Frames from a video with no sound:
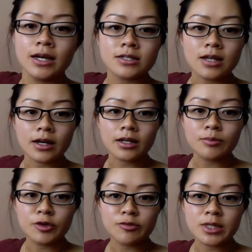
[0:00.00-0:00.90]
sucking
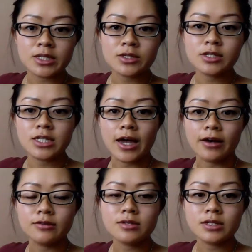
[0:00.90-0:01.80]
movements or
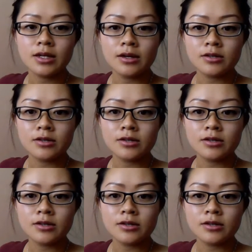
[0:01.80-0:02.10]
sounds,